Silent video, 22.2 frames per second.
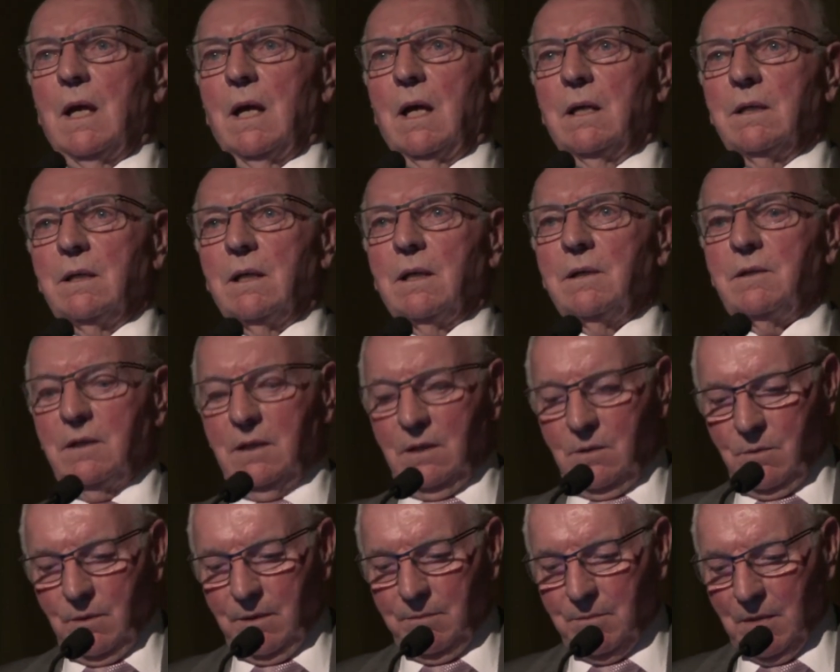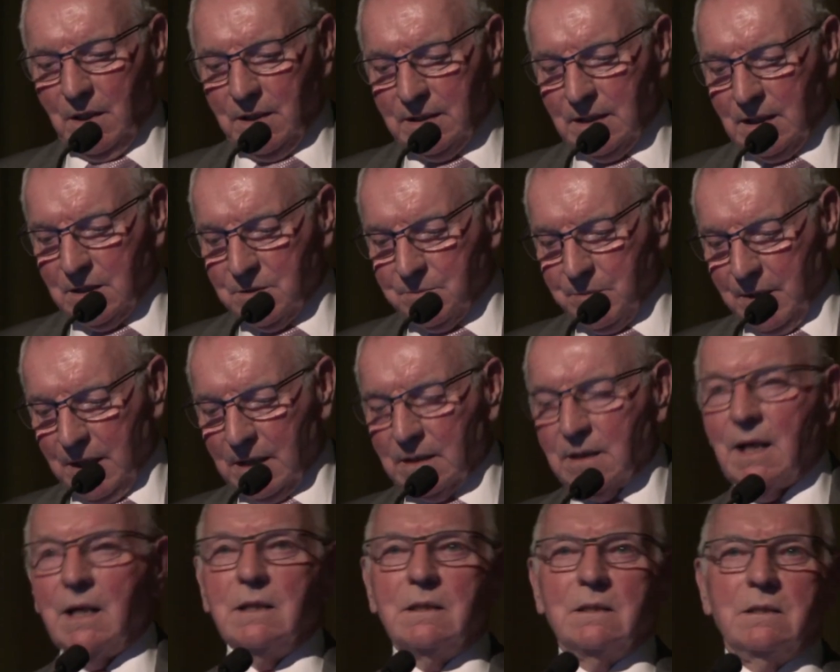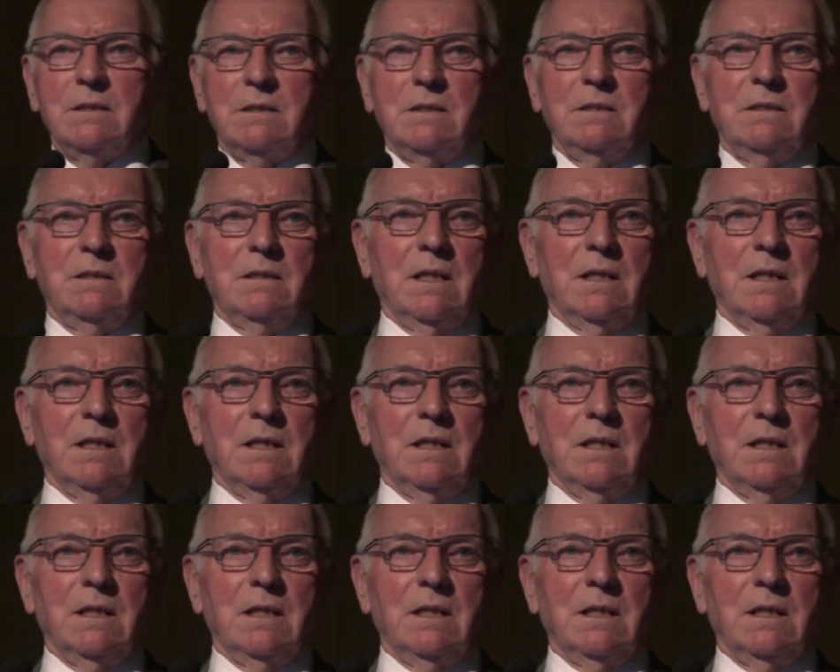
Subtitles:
I think we might expect that